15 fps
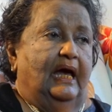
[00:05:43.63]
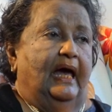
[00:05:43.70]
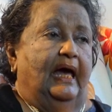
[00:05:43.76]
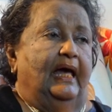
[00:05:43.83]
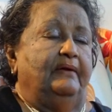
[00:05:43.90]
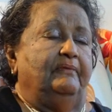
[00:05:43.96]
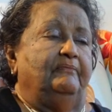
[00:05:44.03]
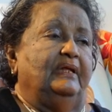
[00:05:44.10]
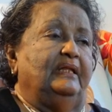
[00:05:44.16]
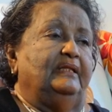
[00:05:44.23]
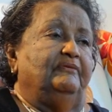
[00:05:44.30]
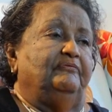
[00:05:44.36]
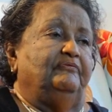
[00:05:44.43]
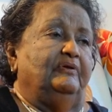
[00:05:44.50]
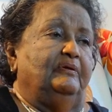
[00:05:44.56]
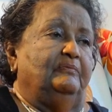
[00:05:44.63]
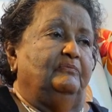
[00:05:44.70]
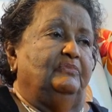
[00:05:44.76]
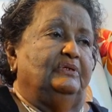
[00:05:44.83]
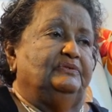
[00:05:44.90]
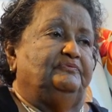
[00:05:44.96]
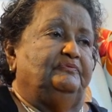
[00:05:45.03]
And when the film
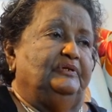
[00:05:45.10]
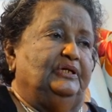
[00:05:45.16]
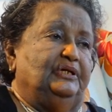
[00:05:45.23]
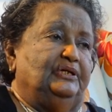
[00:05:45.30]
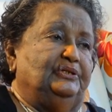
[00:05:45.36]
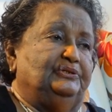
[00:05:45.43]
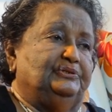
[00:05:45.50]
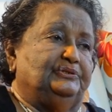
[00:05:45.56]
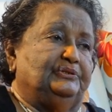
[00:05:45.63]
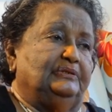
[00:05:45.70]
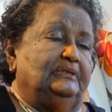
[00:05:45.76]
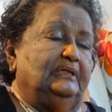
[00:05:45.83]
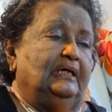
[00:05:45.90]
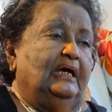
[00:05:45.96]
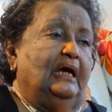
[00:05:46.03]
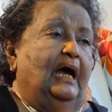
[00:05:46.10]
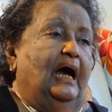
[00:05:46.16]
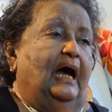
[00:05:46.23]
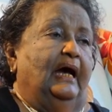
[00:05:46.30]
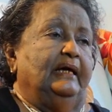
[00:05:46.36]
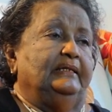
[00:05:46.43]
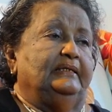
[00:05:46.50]
was finished,
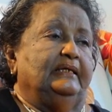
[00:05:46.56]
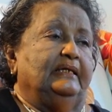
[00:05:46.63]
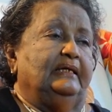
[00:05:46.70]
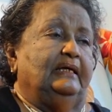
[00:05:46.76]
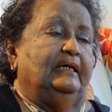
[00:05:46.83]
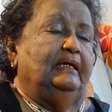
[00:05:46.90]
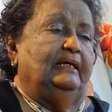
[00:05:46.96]
I think